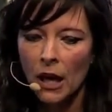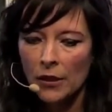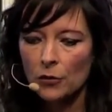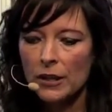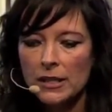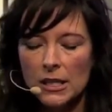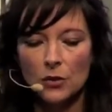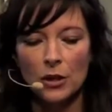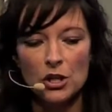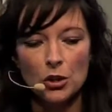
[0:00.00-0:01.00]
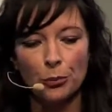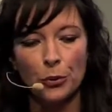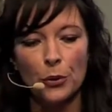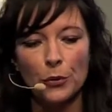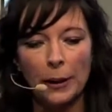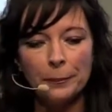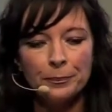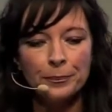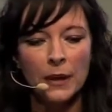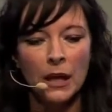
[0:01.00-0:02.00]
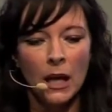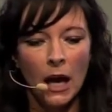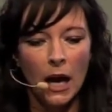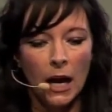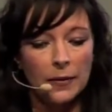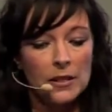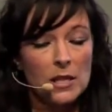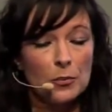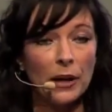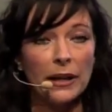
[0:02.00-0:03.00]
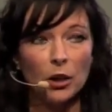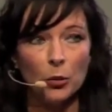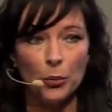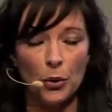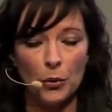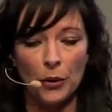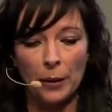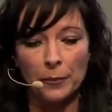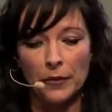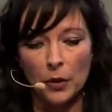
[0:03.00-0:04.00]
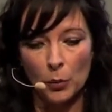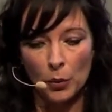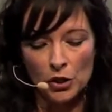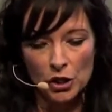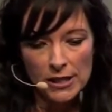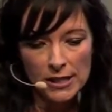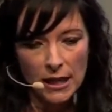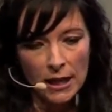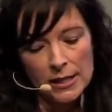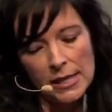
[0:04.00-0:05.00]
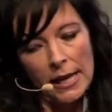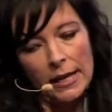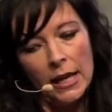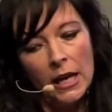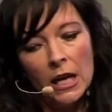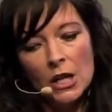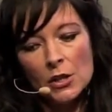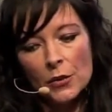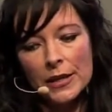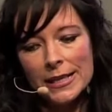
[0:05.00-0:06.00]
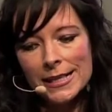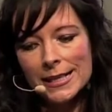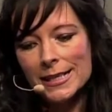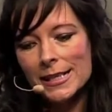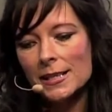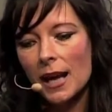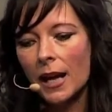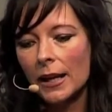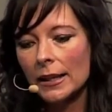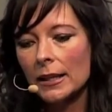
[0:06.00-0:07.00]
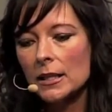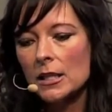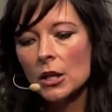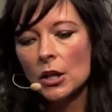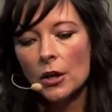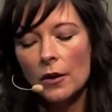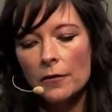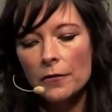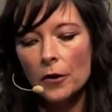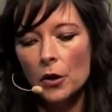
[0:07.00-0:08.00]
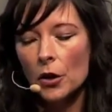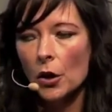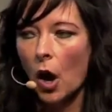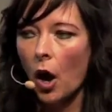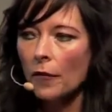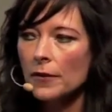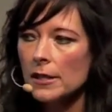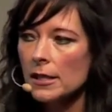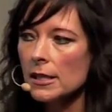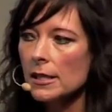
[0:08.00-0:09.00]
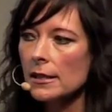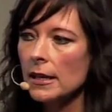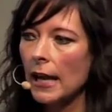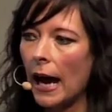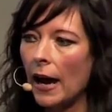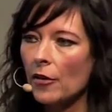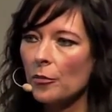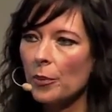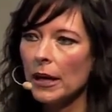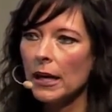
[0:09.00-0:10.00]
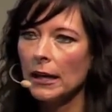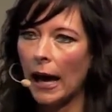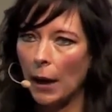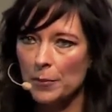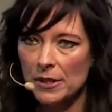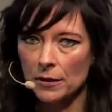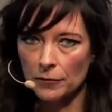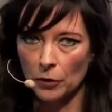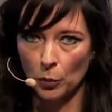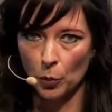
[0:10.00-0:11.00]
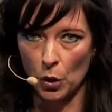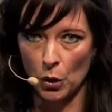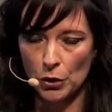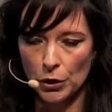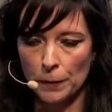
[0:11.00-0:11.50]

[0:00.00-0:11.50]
The Reintegration Program, this is a brand new program that we're just starting. So this is designed for officers that have been absent from work,